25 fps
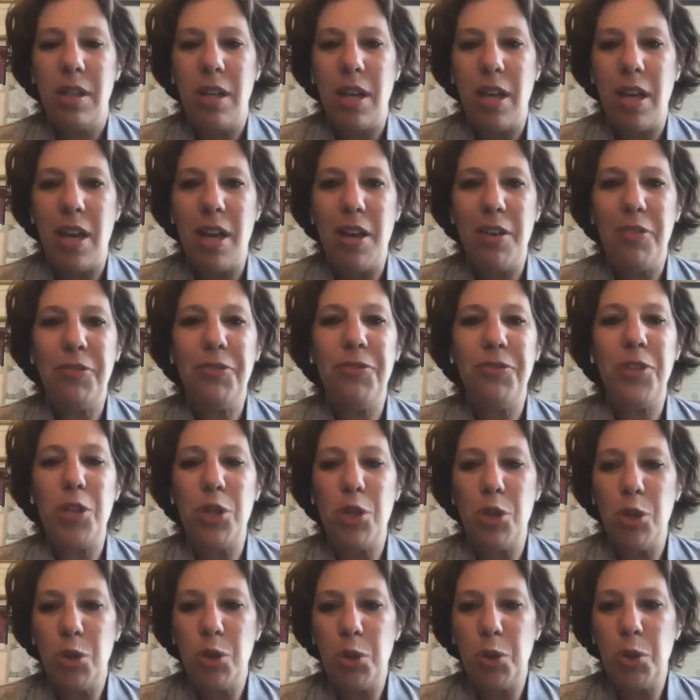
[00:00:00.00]
if
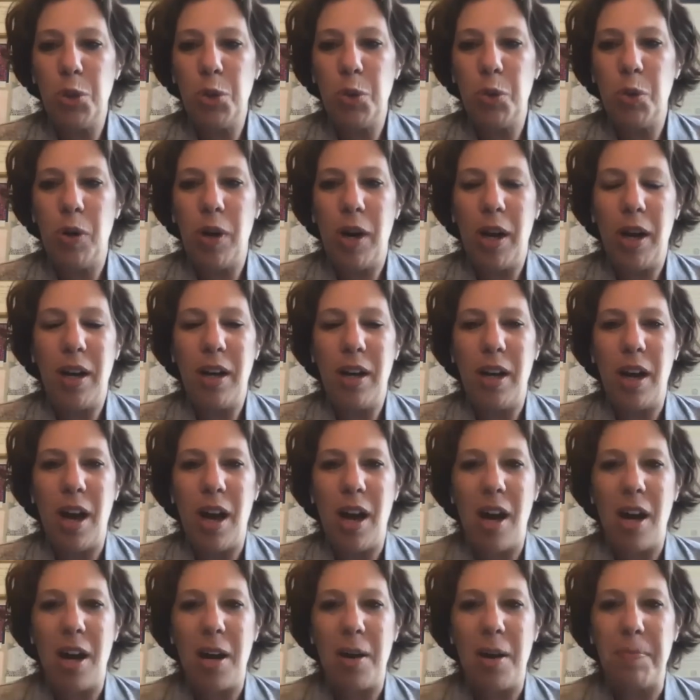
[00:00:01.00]
you
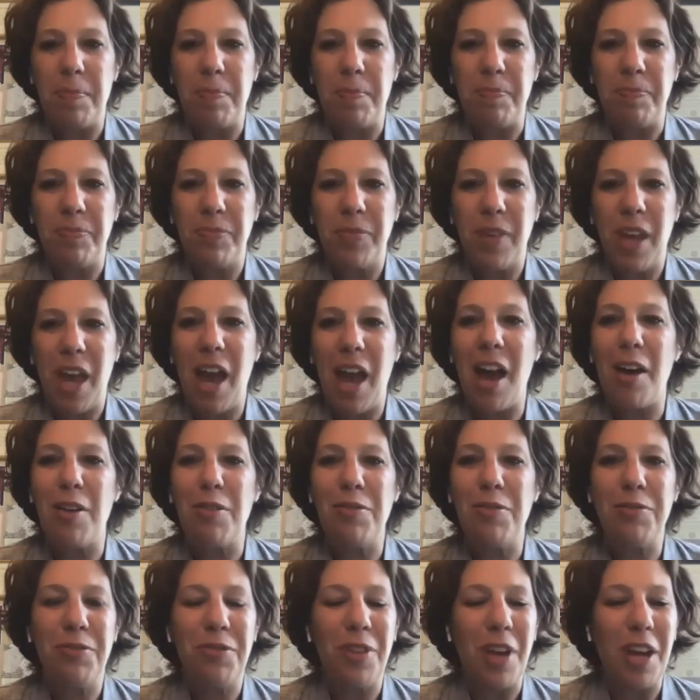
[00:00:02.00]
um, have
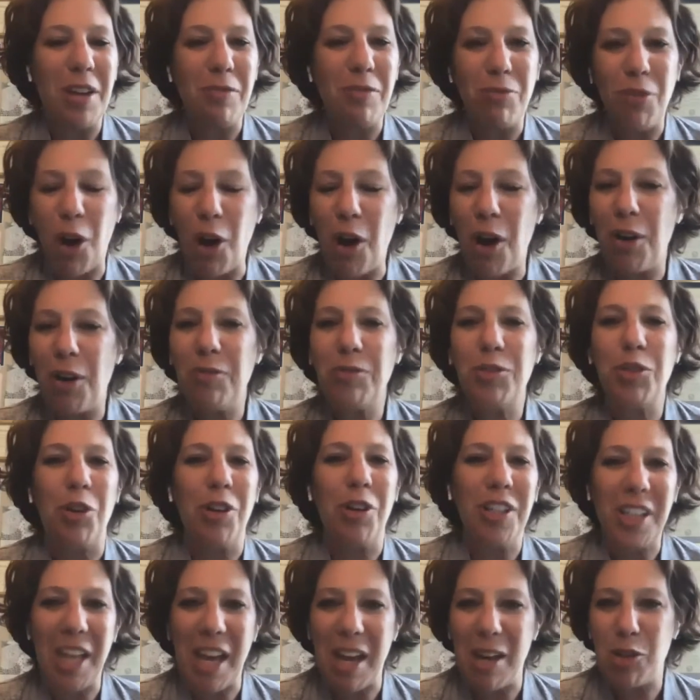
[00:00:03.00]
involved or
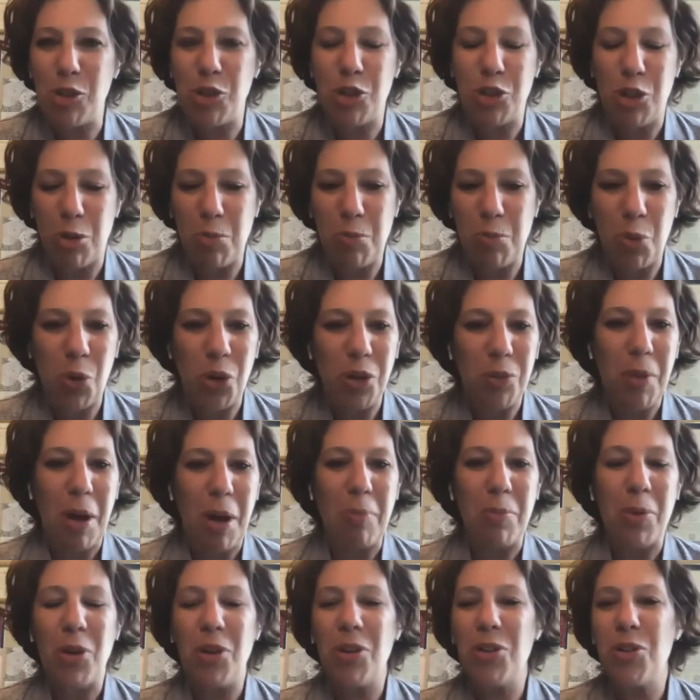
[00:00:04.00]
engaged your board
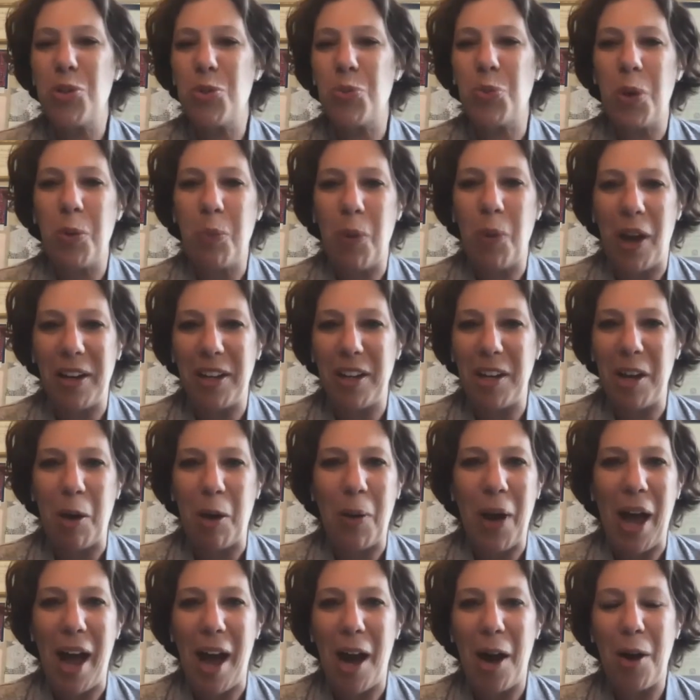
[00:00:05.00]
members, we want to know
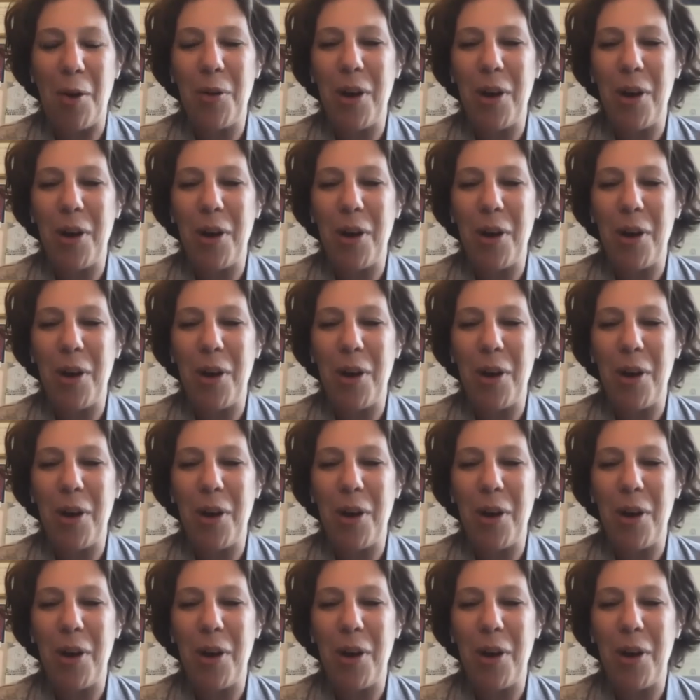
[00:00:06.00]
how.